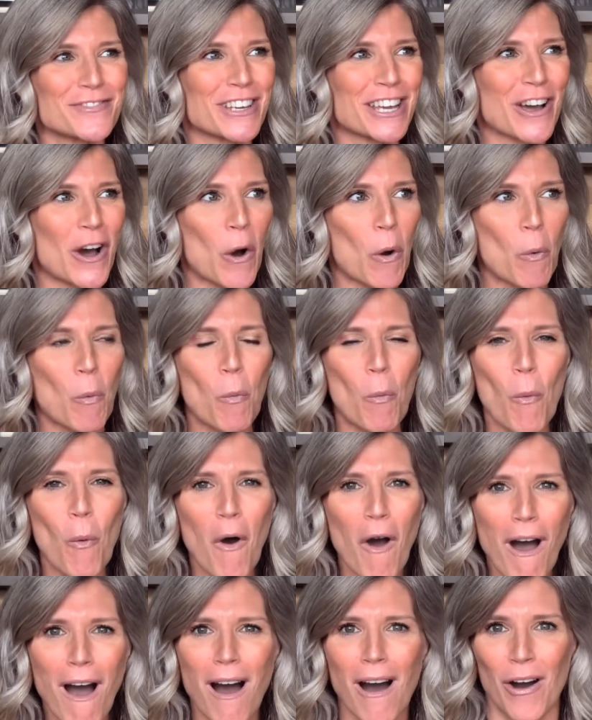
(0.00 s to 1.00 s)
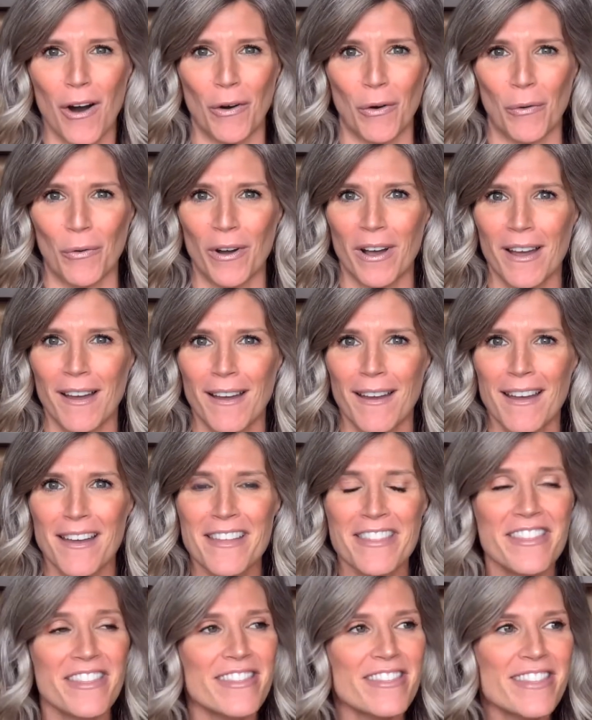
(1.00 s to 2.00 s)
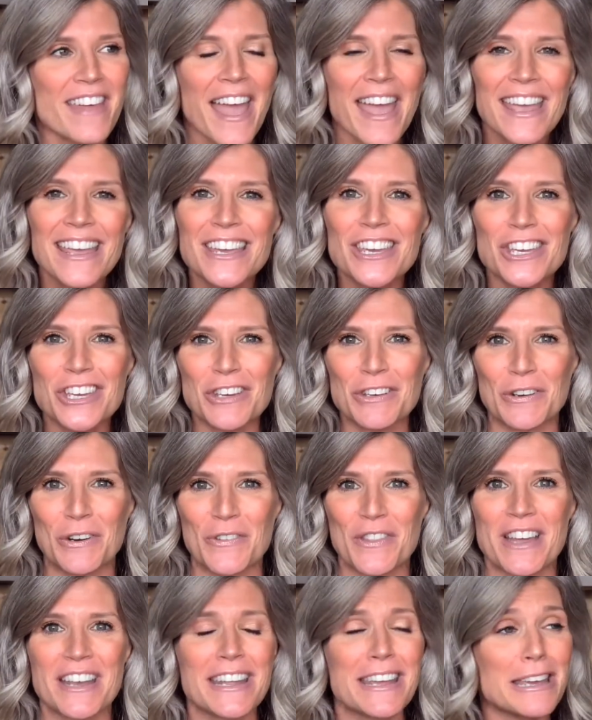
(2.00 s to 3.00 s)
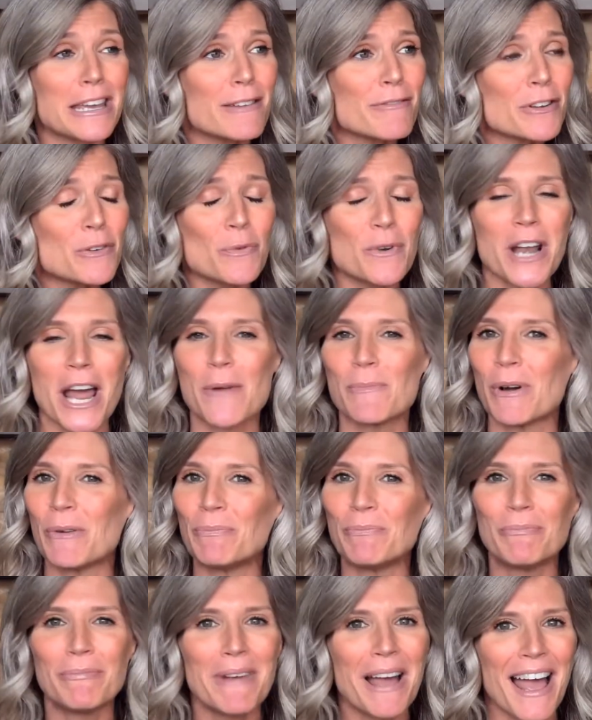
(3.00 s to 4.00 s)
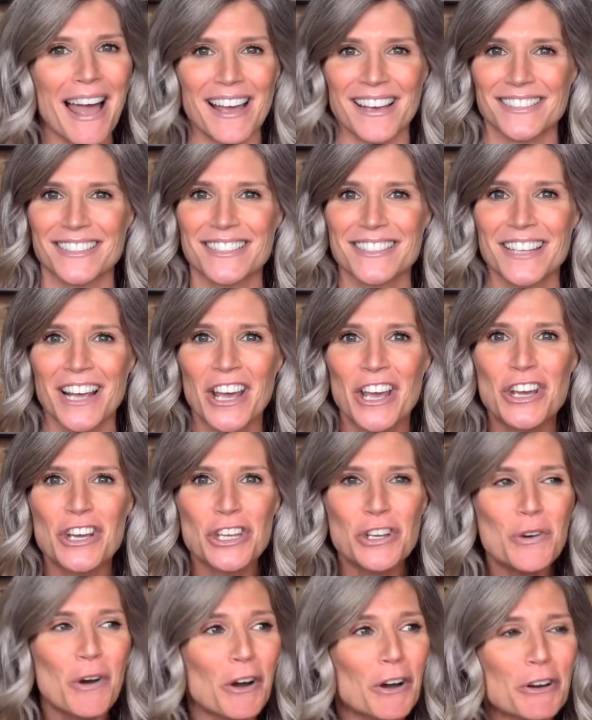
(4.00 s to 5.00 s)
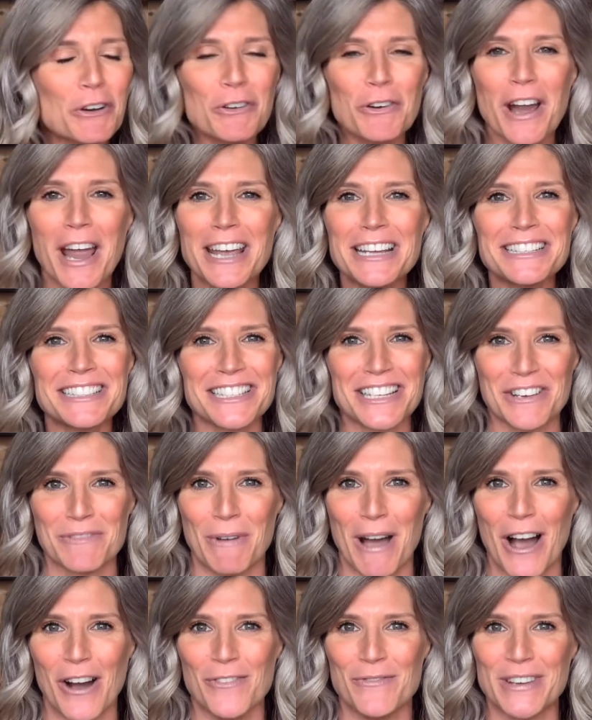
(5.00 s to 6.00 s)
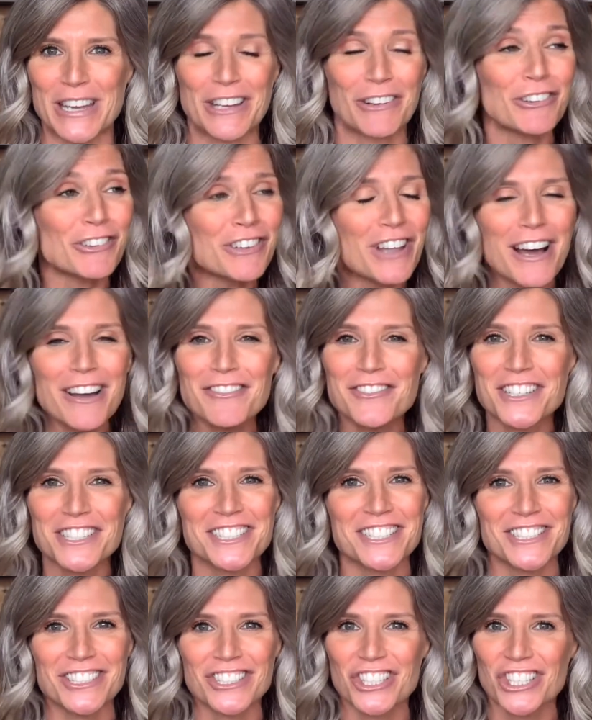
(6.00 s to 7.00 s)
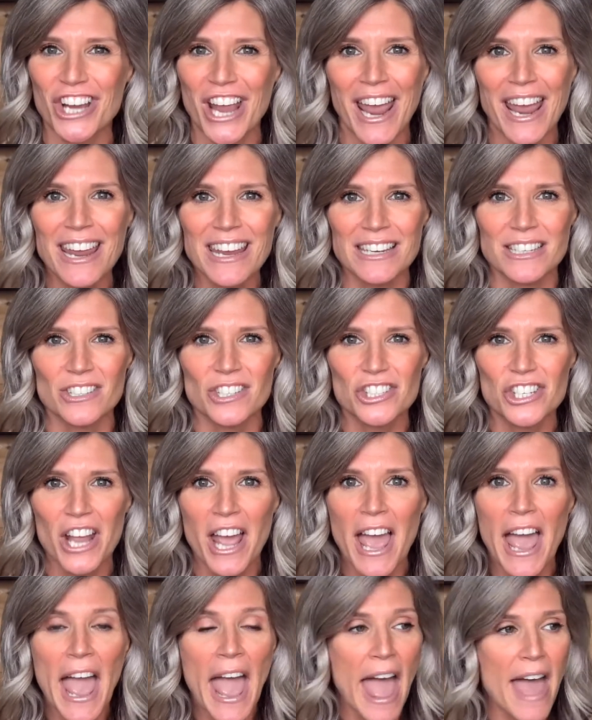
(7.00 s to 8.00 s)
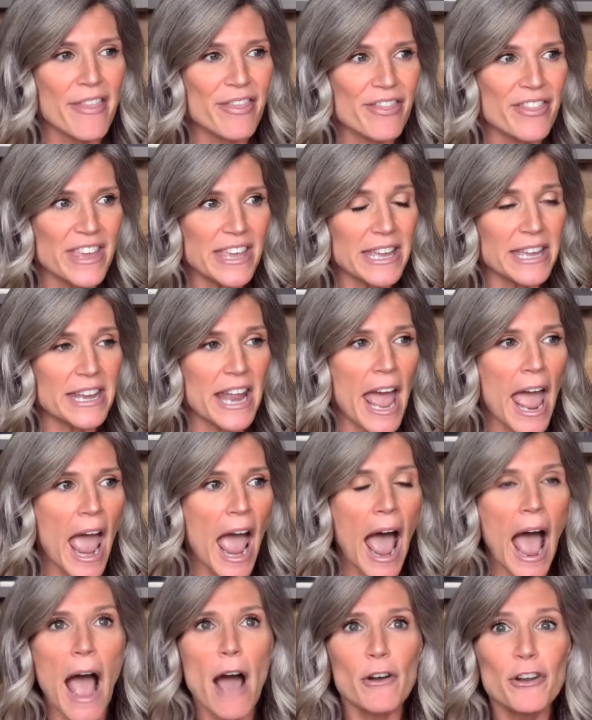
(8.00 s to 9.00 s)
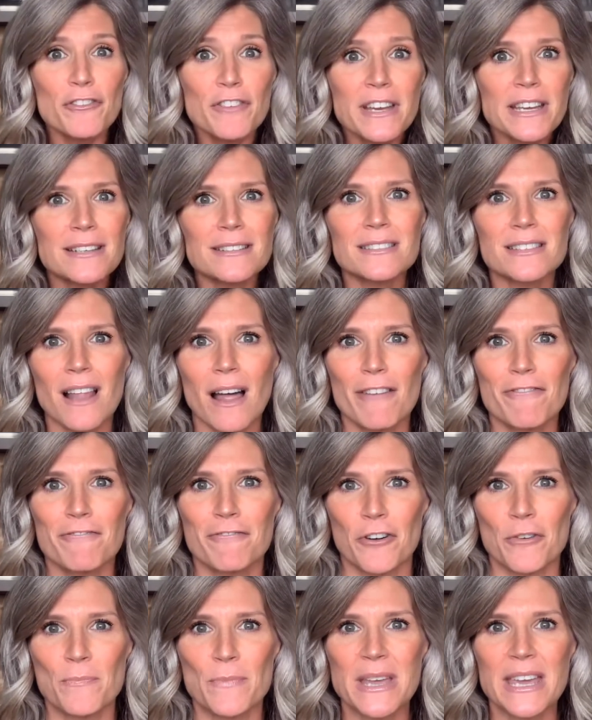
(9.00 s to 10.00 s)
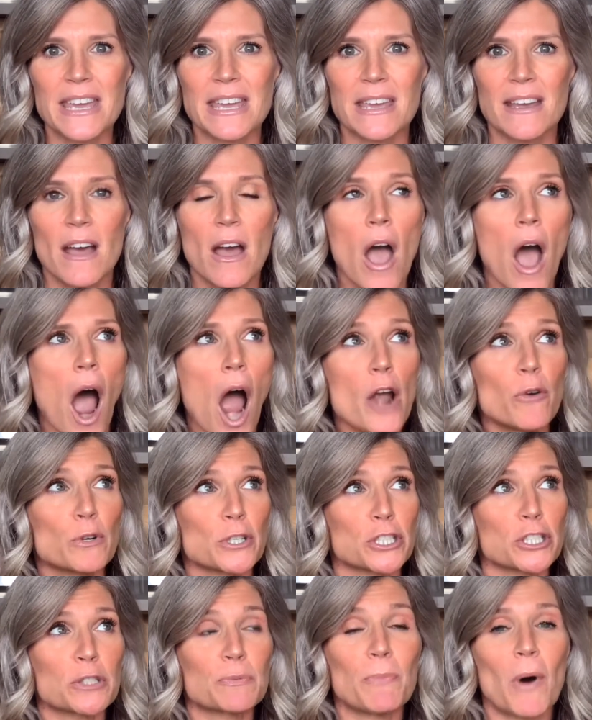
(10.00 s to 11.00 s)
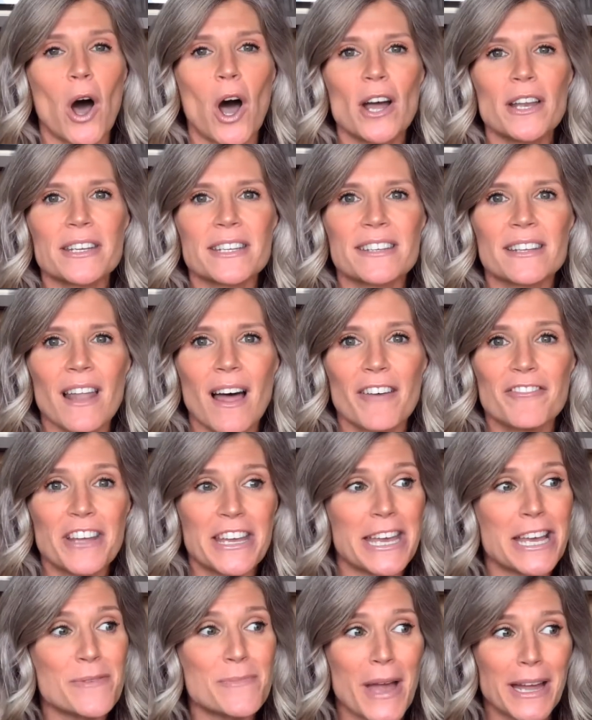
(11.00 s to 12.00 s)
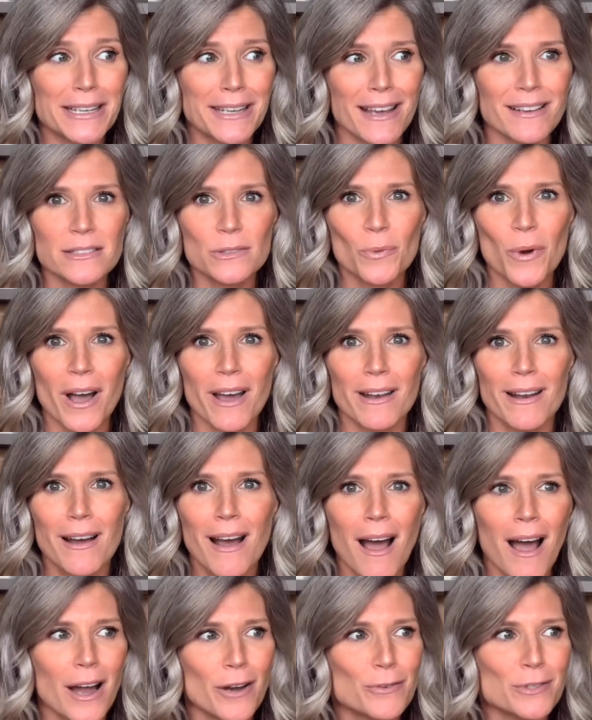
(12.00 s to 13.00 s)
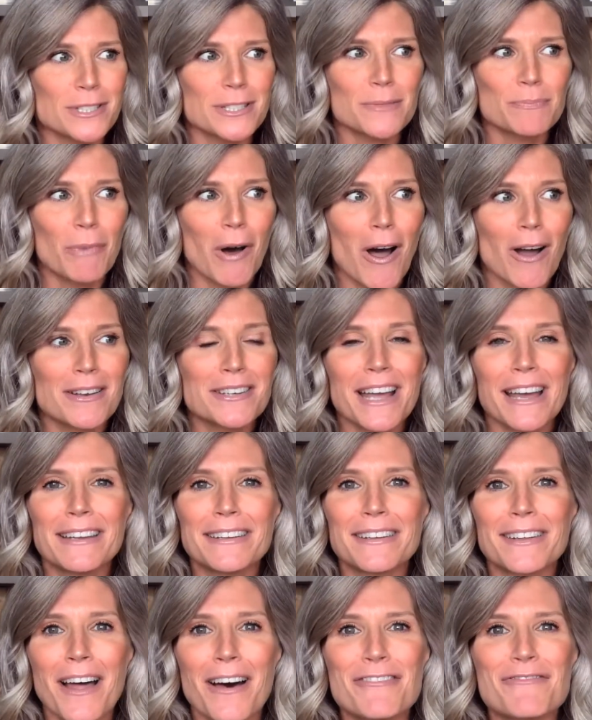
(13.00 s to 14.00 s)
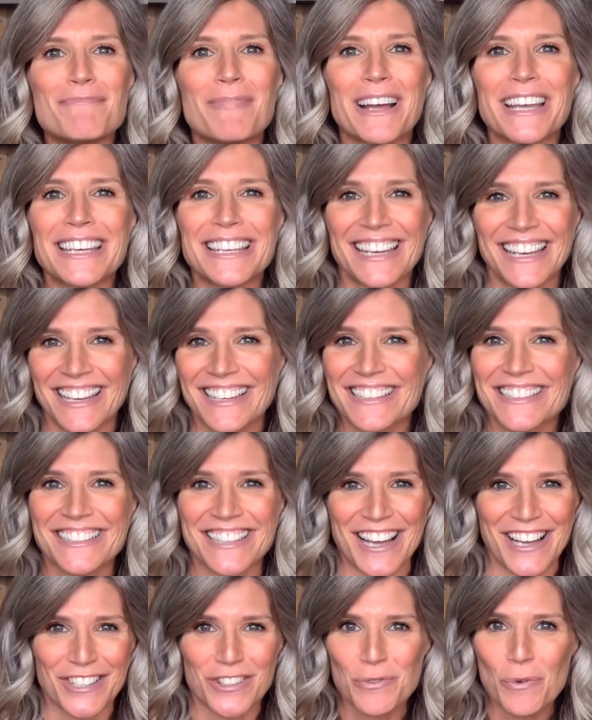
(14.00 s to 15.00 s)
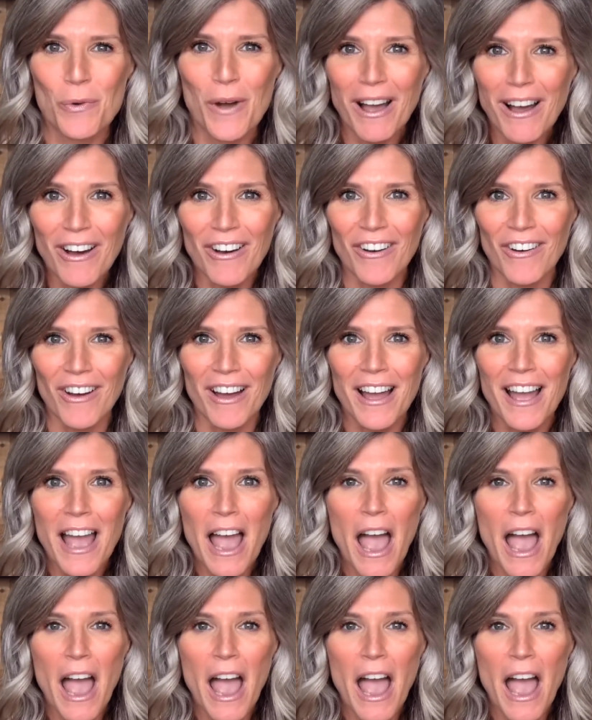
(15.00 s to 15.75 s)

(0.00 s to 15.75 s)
me go, "Whoa, thank You that even when I'm a mess, You are crazy about me. Your love doesn't change." And then out of His love for me, I respond and love Him. And guess what? I respond and love my kids as well.